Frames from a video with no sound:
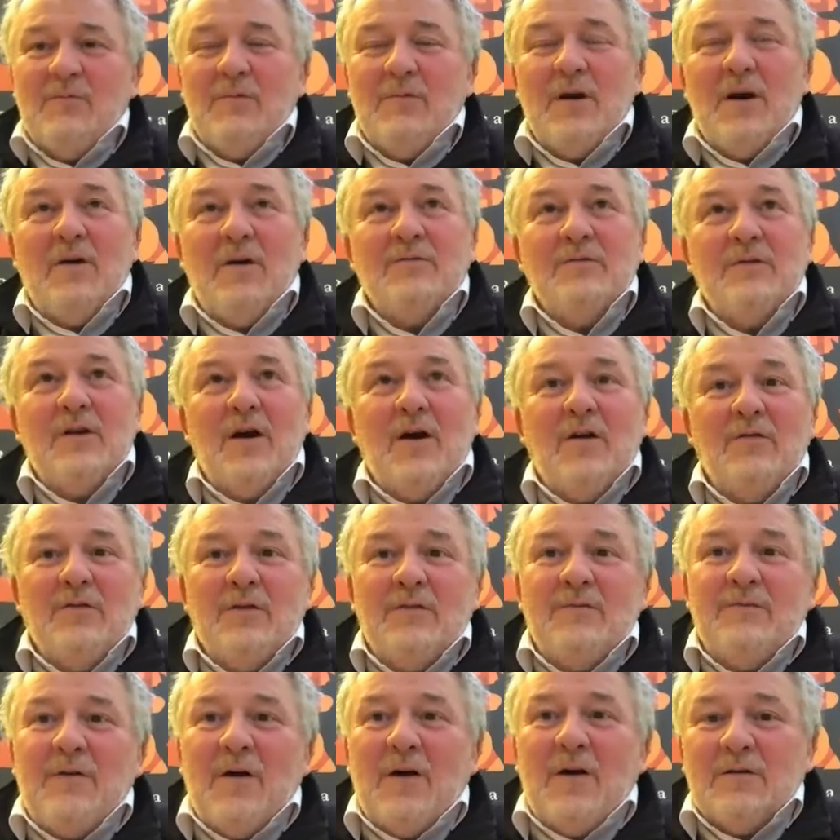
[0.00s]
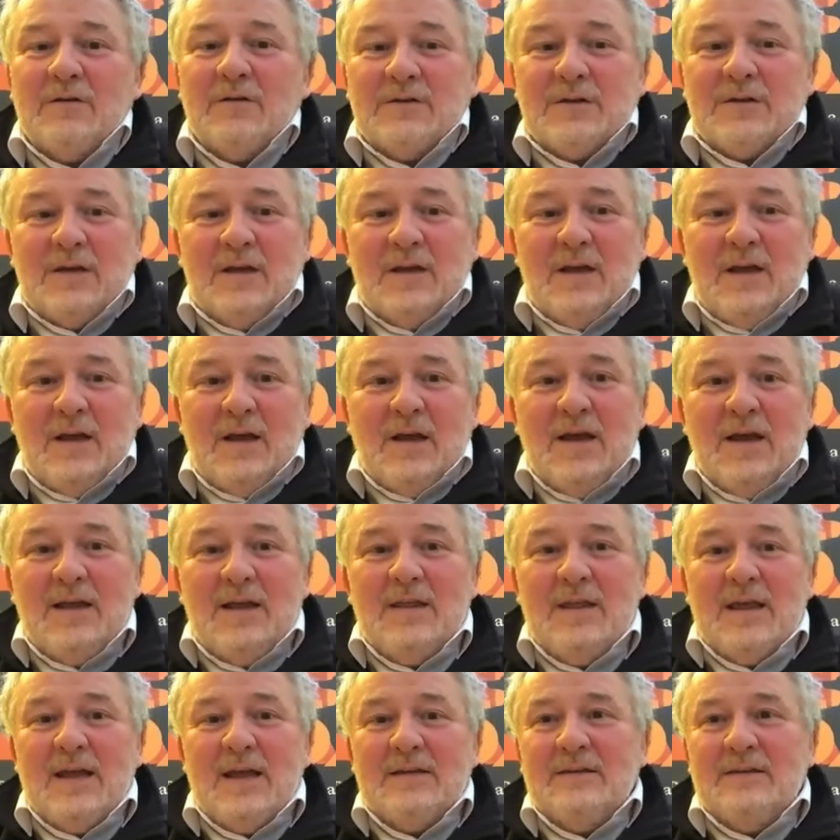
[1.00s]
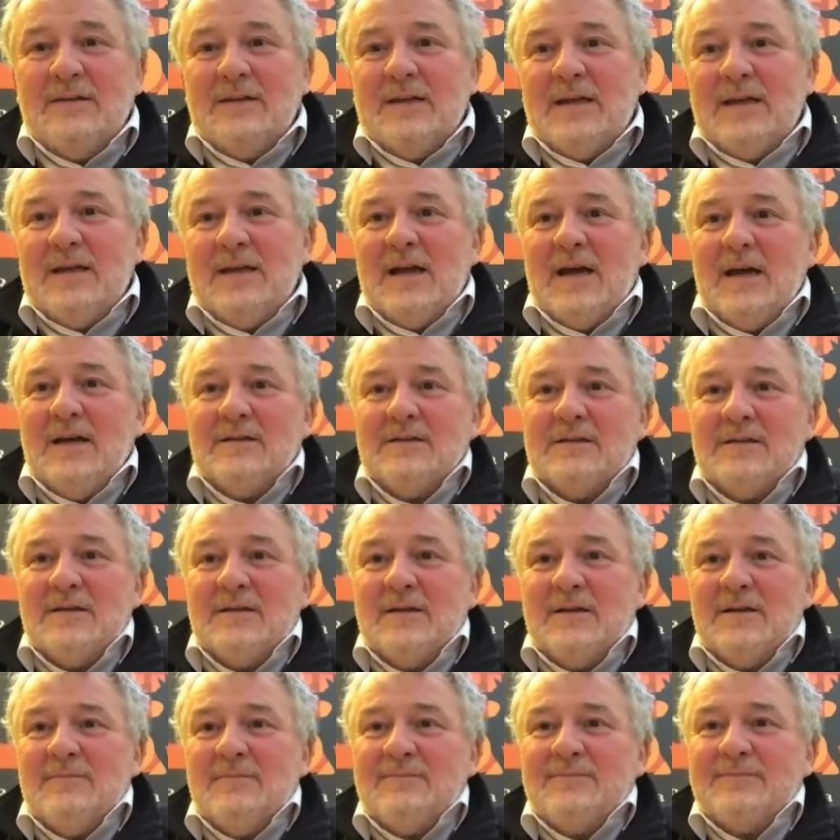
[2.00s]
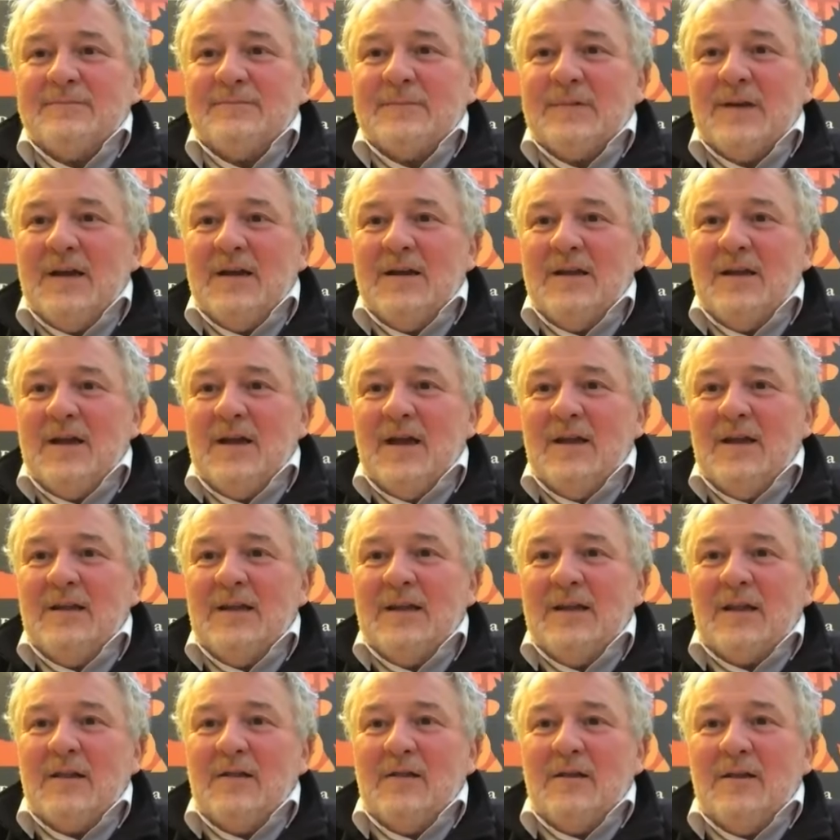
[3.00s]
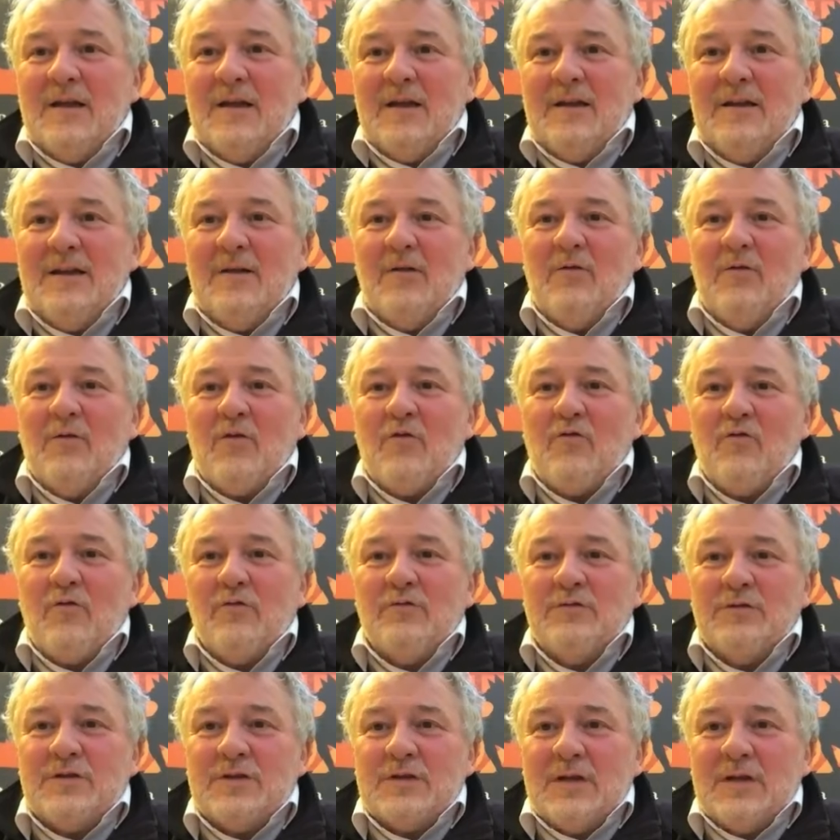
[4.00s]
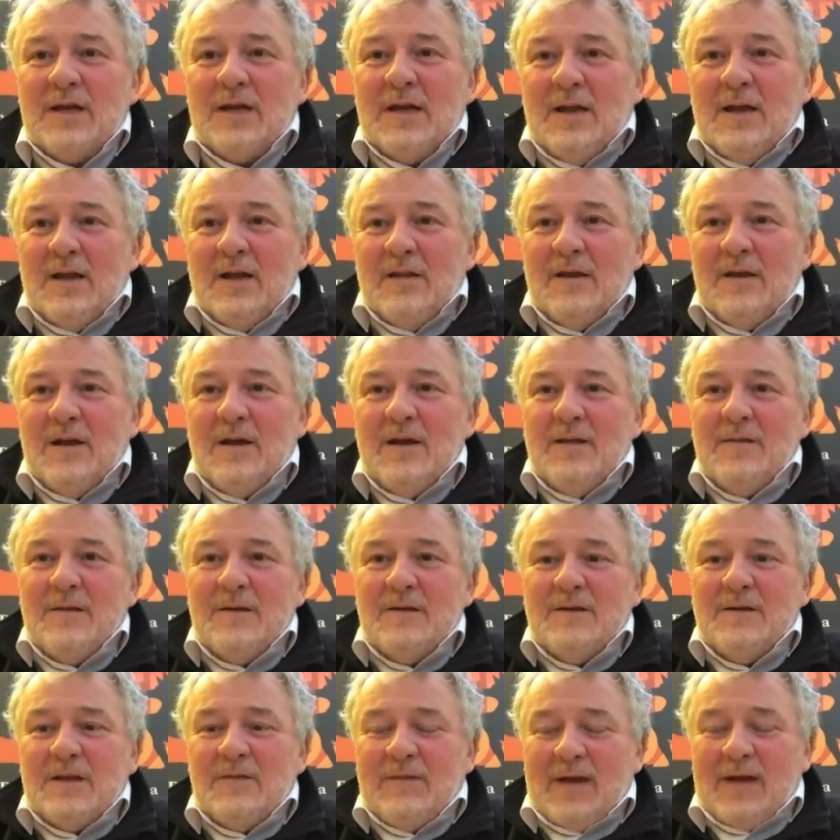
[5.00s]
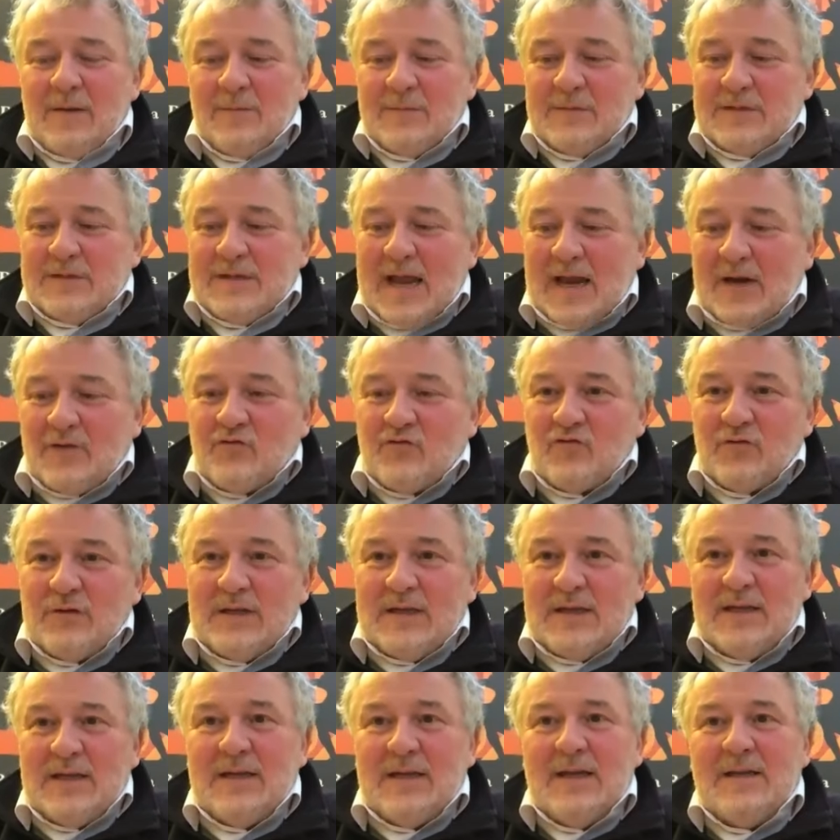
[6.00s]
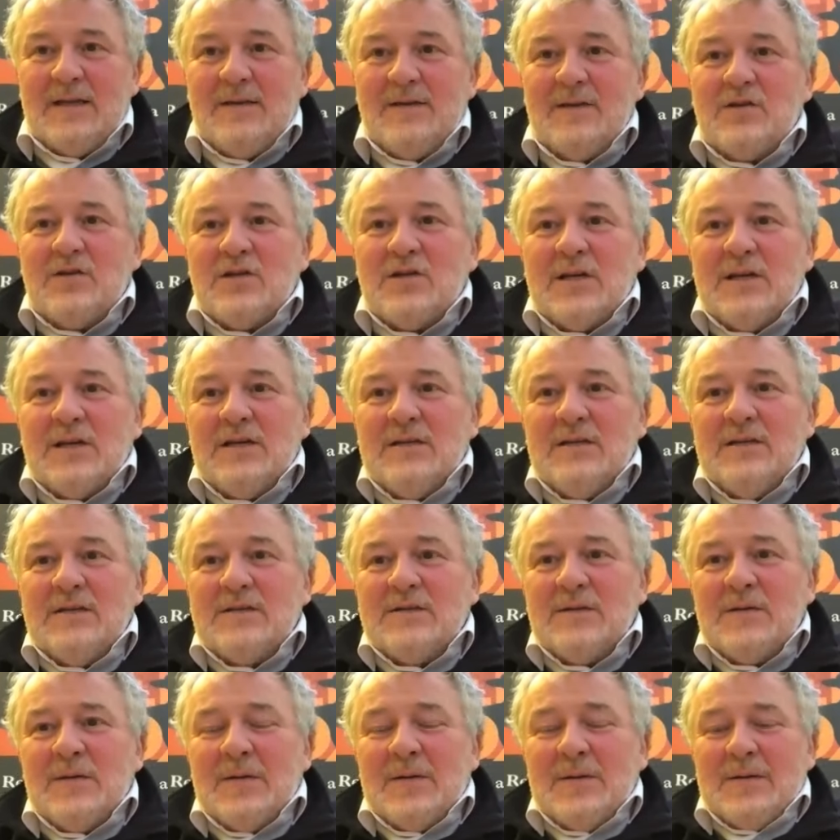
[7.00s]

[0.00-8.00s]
on the Fox, it has a little crunch that develops naturally in the cheese.